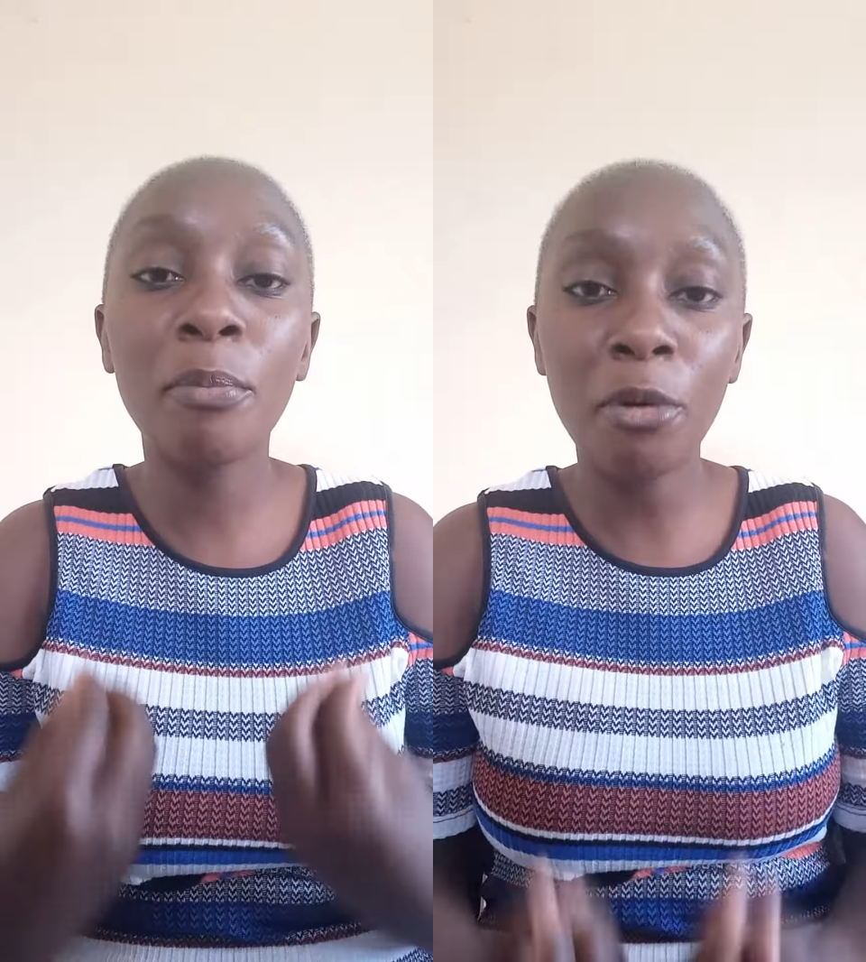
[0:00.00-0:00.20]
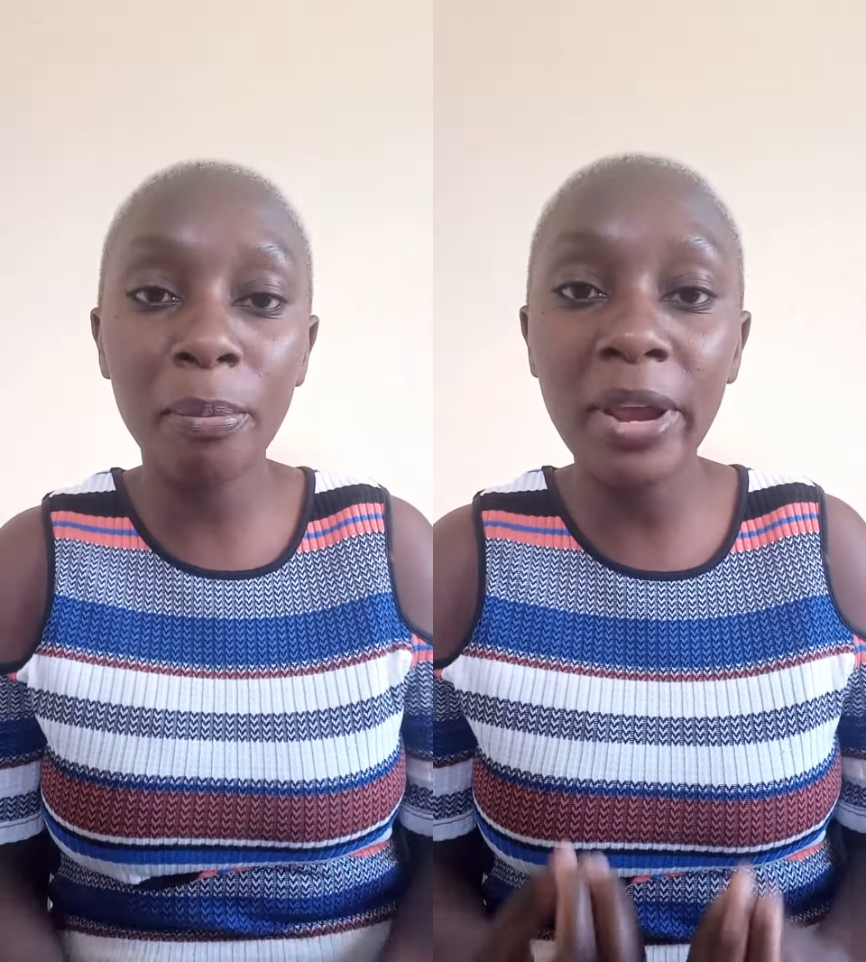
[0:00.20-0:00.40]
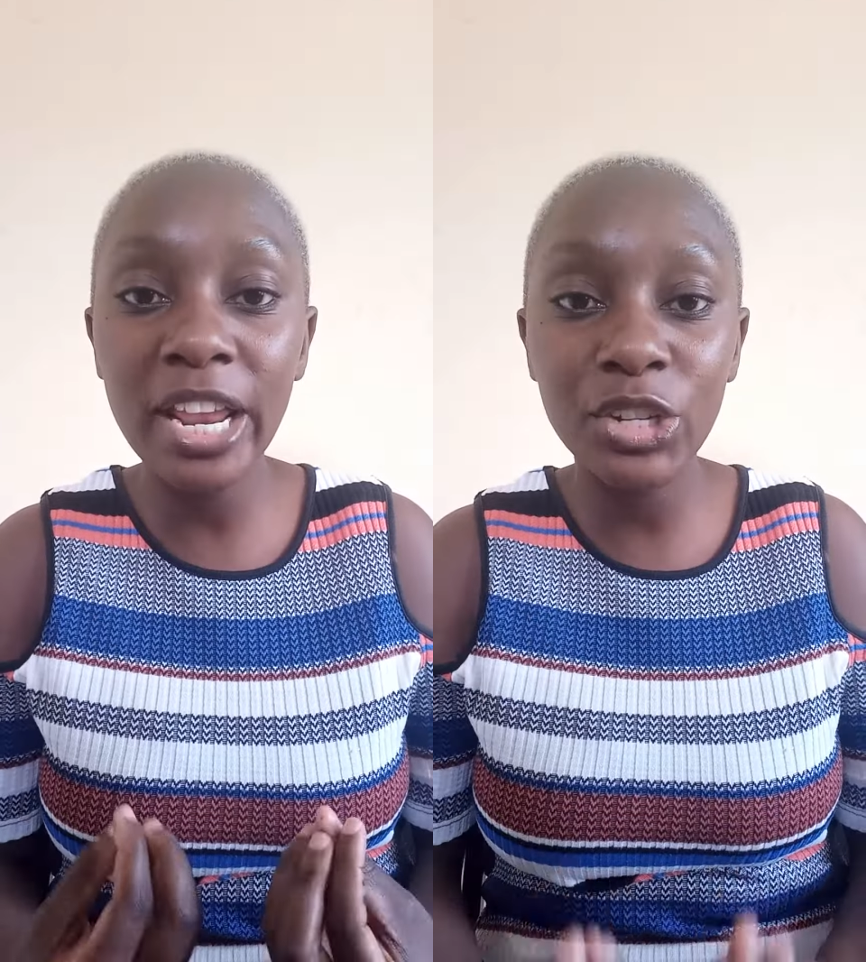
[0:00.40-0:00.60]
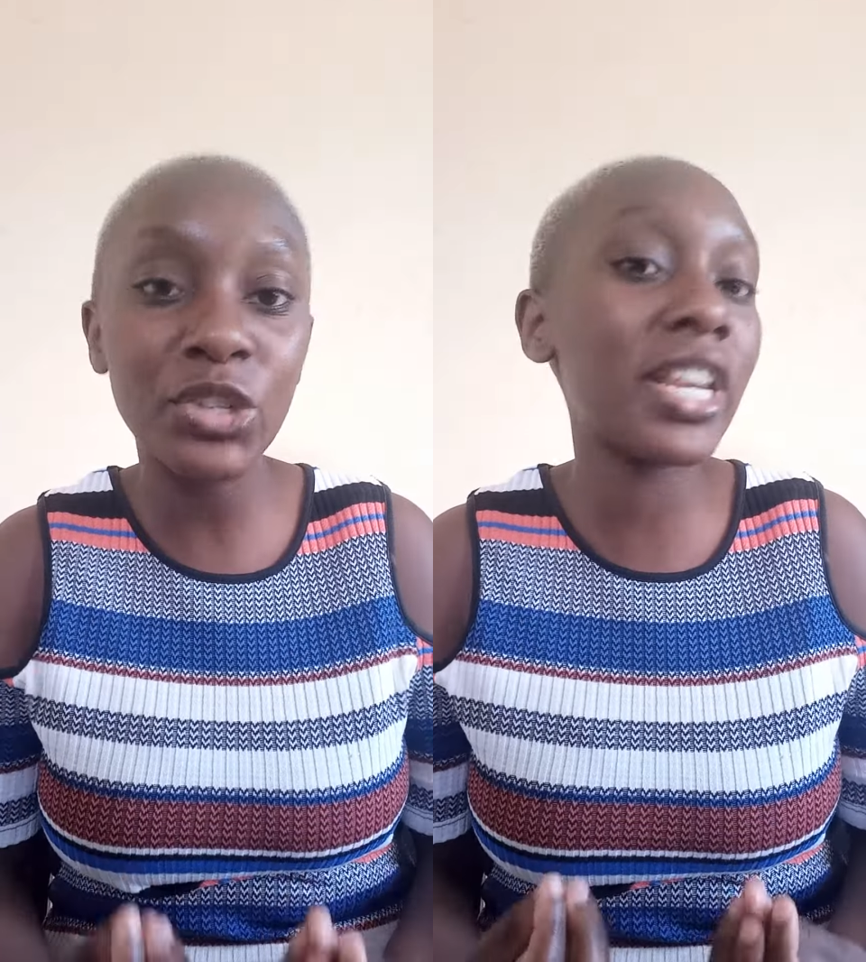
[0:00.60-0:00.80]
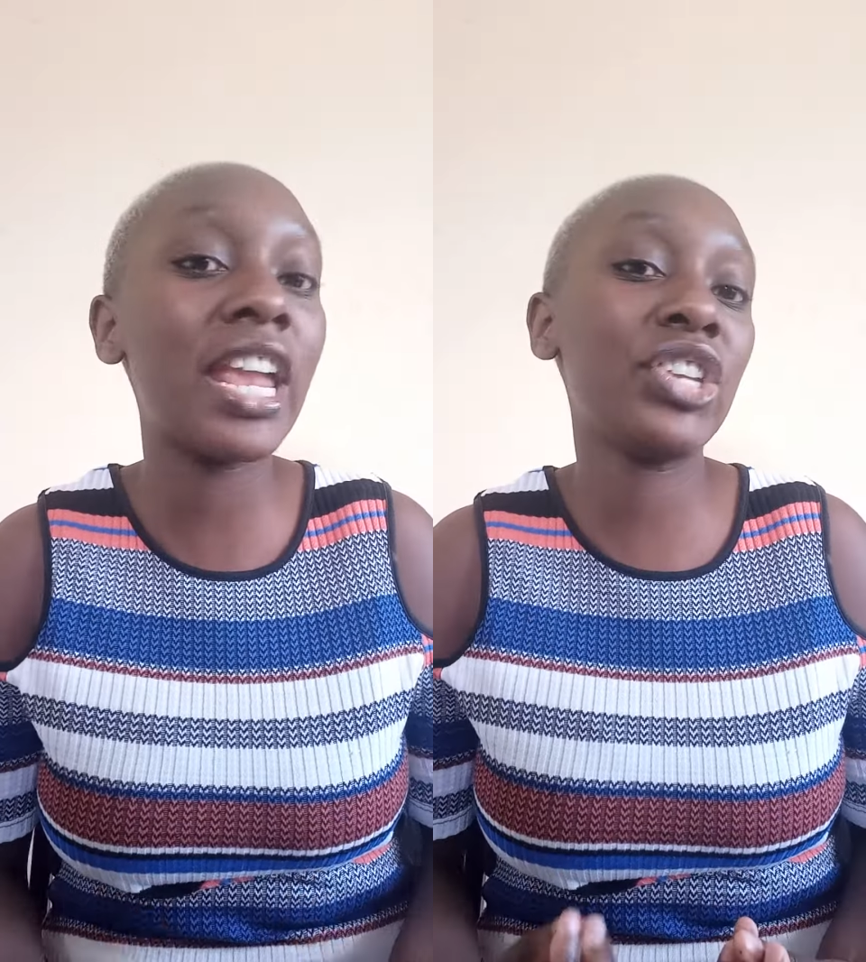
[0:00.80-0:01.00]
proper
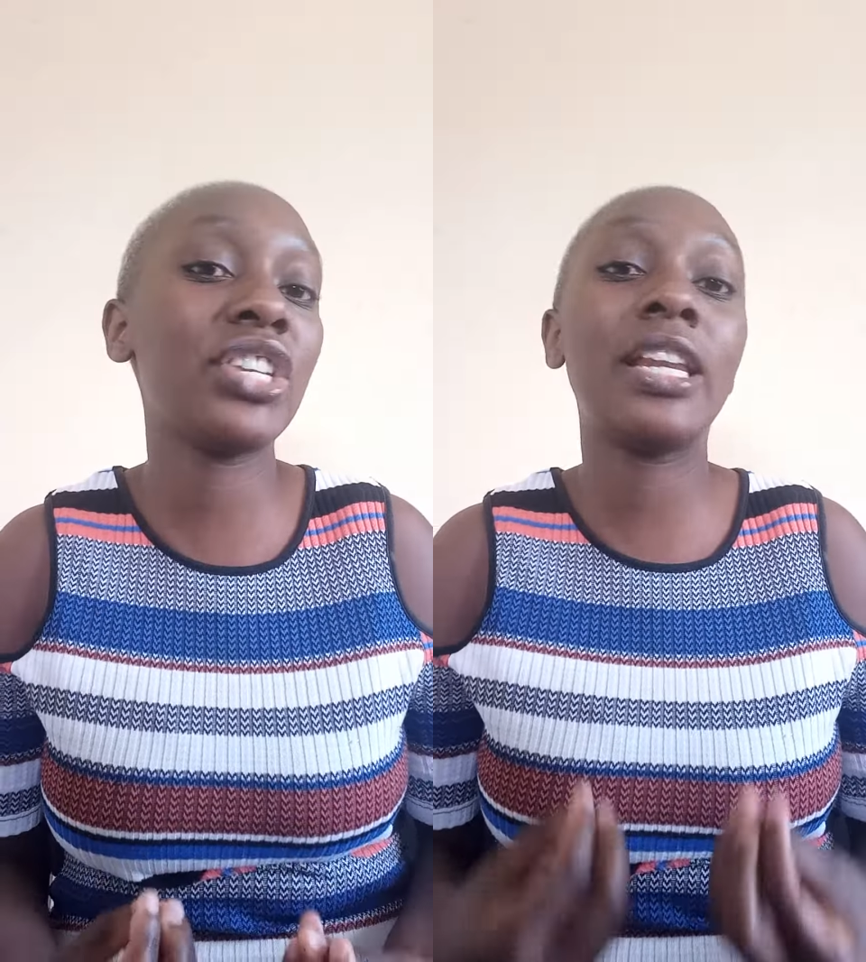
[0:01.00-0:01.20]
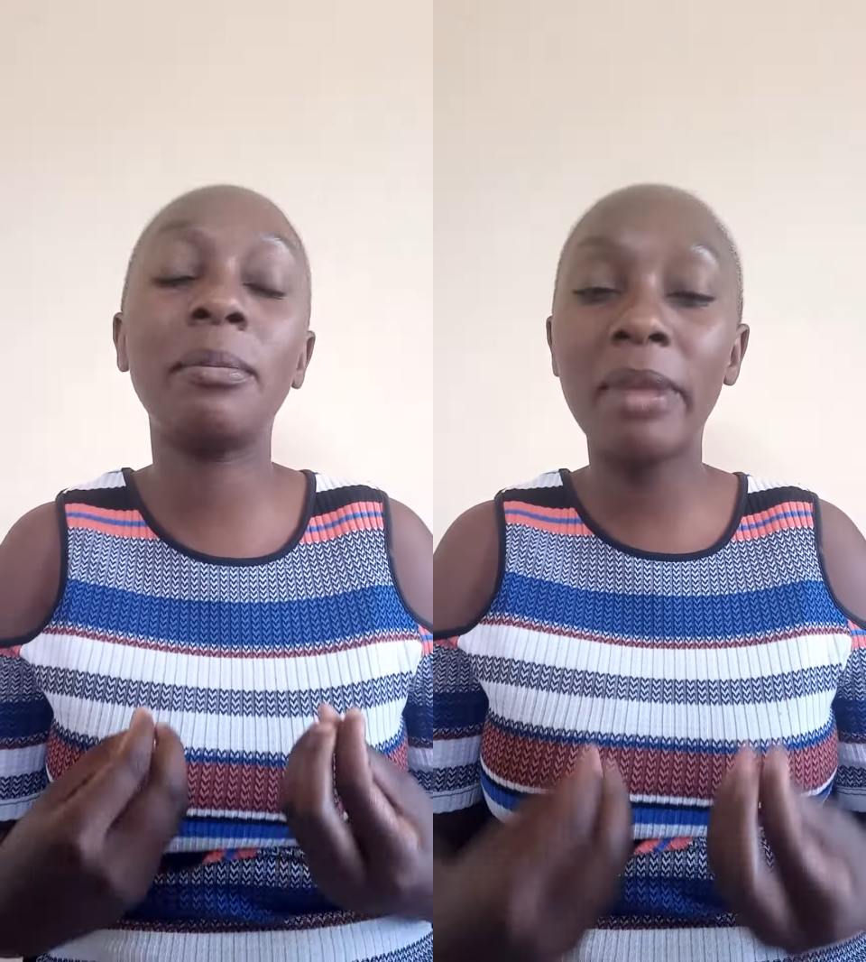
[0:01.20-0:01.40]
education and